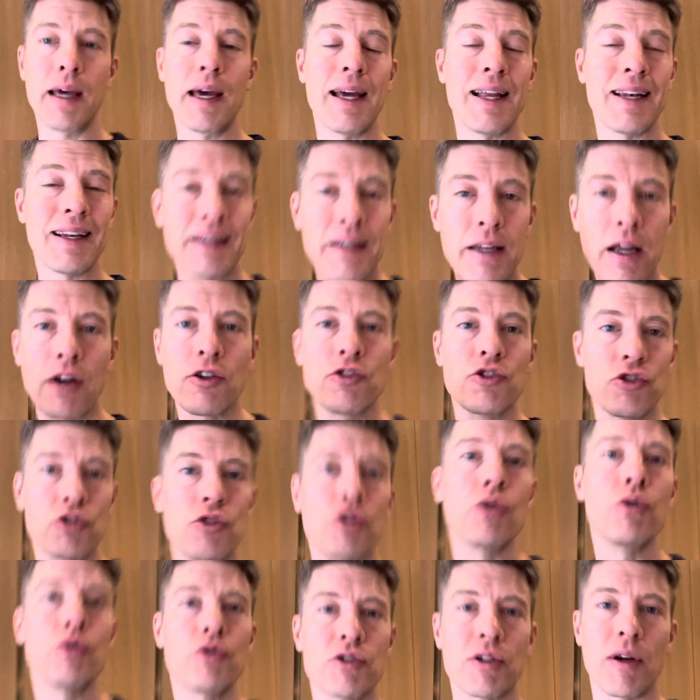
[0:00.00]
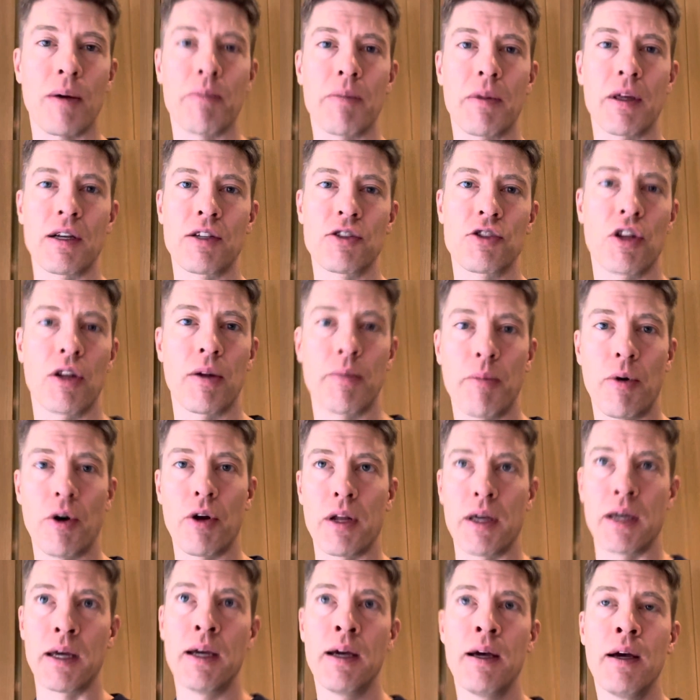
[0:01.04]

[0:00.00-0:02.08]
It does do something to the body.